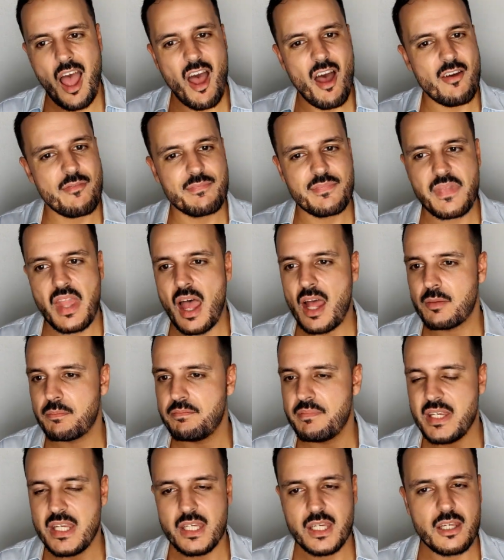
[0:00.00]
I'm
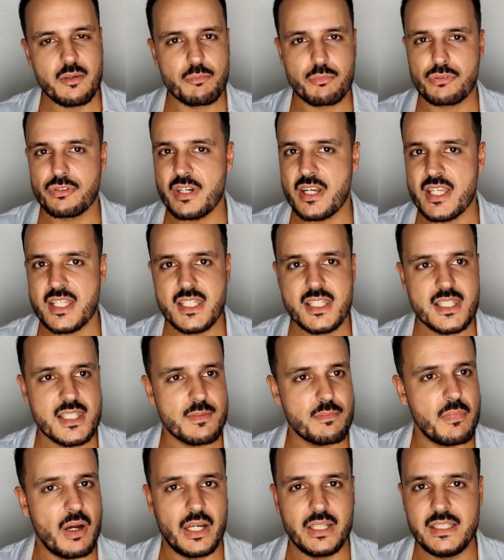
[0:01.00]
not being
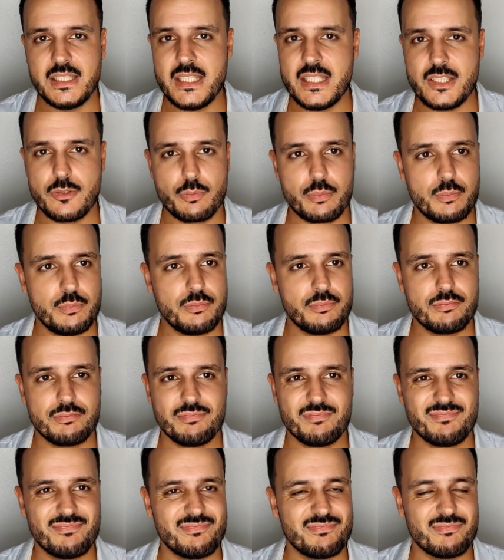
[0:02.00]
impressed by these
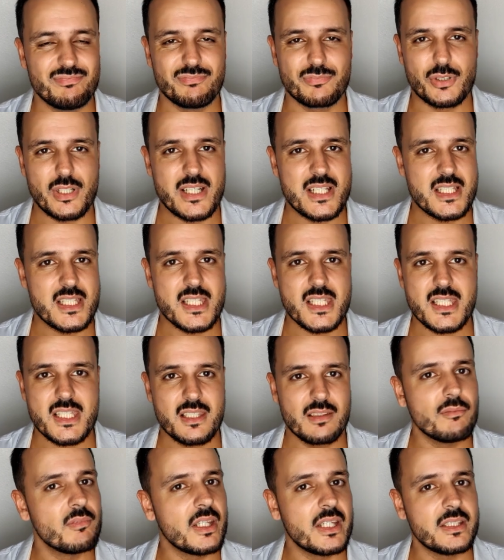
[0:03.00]

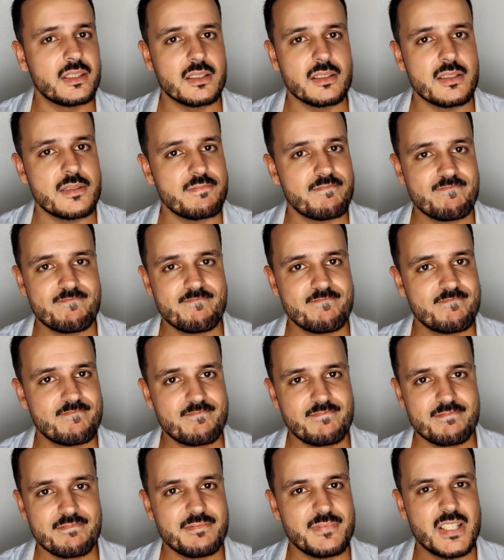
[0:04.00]
brands lately.
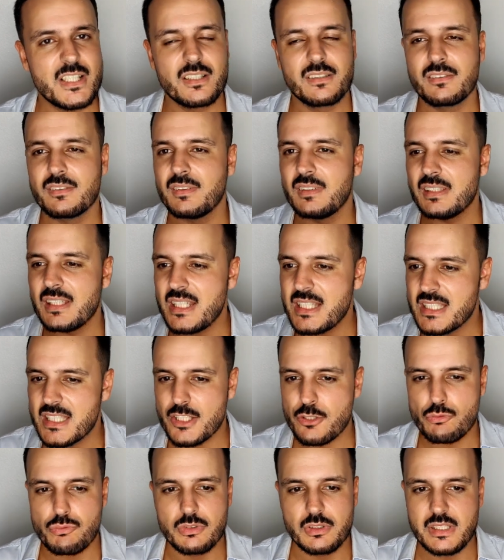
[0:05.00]
Their
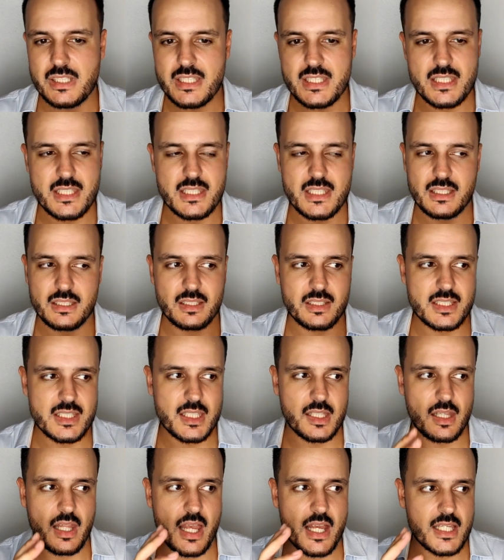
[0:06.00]
latest releases in
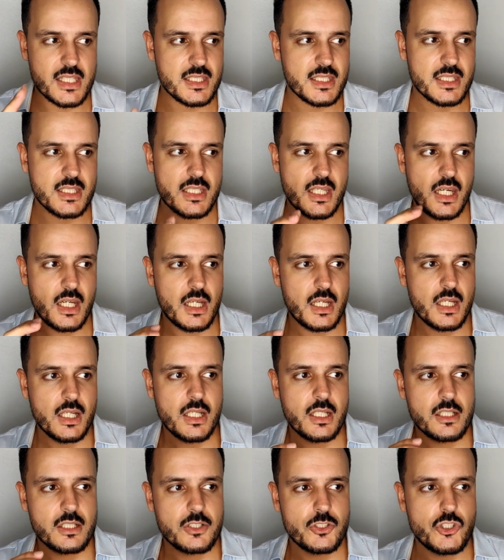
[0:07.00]
this last
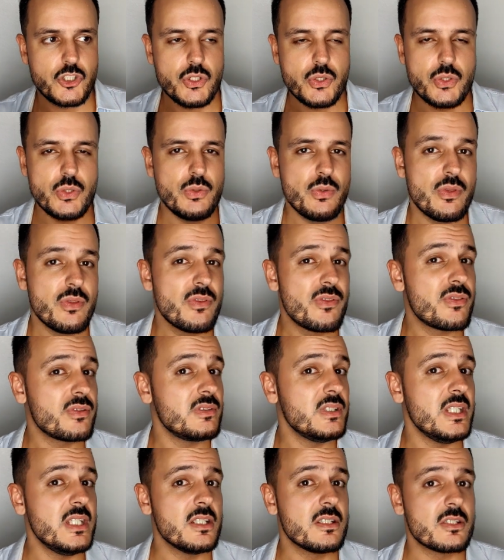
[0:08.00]
two,
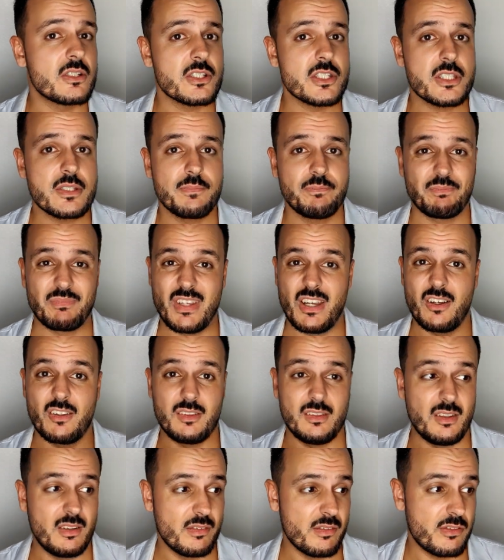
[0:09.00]
three years,
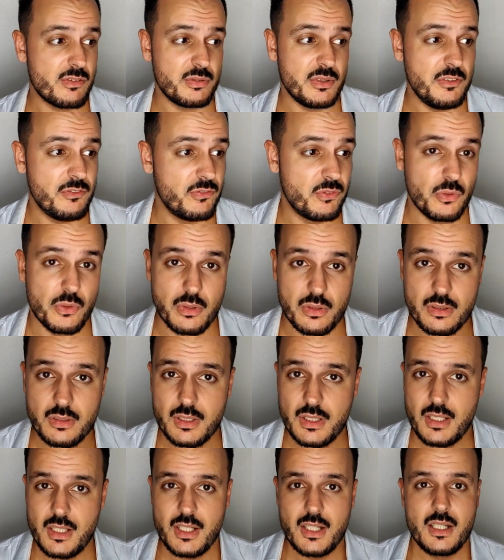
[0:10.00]
Guerlain three,
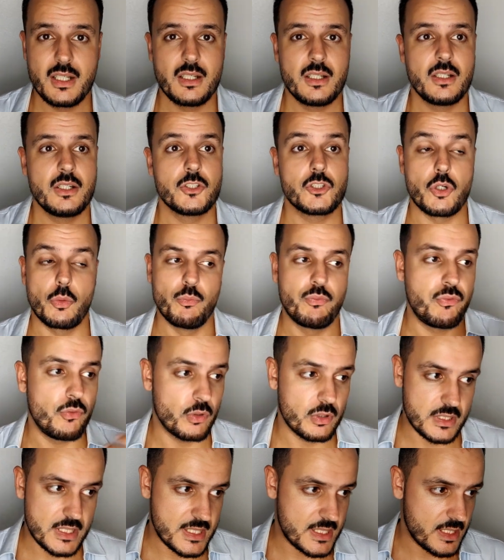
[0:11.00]
four, Tom
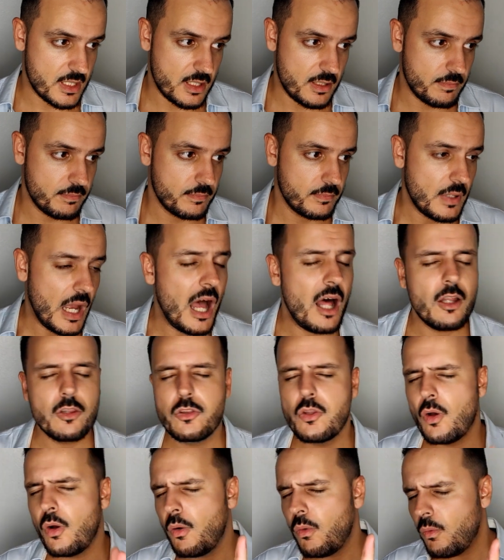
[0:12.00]
Ford the same.
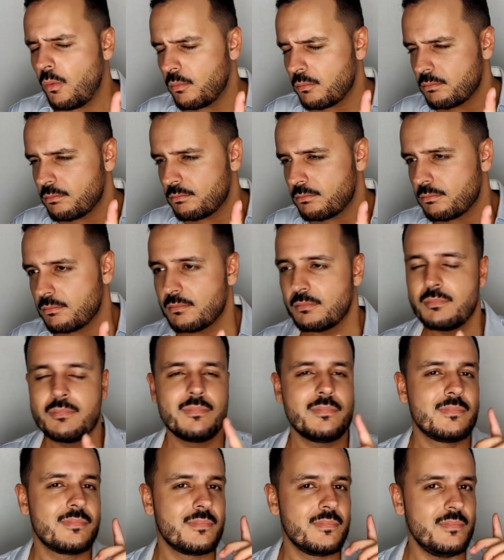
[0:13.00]
Although
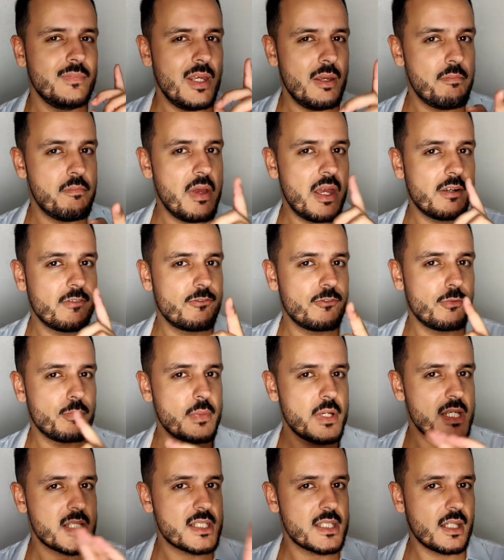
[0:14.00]
Ébène
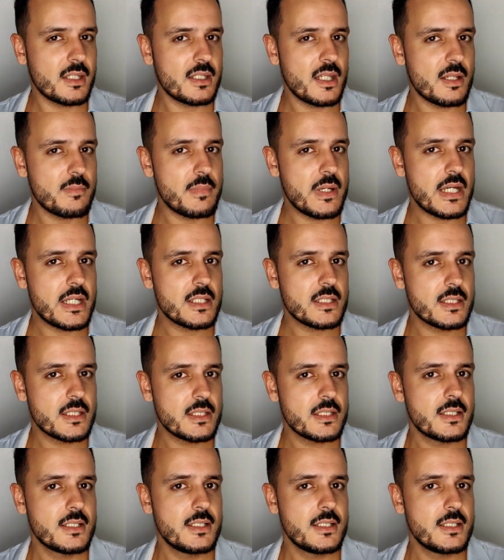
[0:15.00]
Fumé is not that bad.